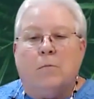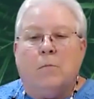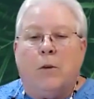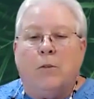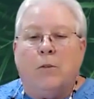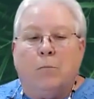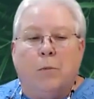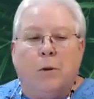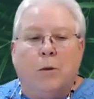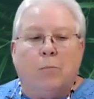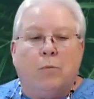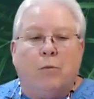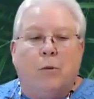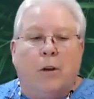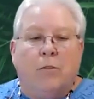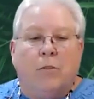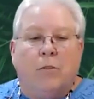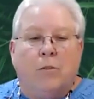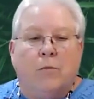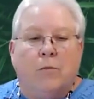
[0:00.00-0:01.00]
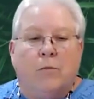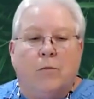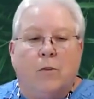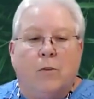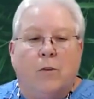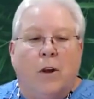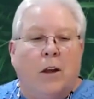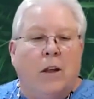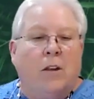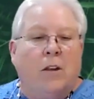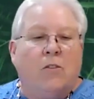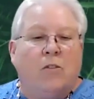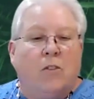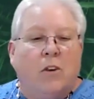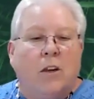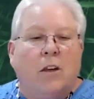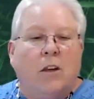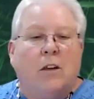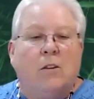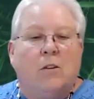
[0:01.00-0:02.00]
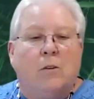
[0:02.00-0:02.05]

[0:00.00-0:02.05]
must be present for any seed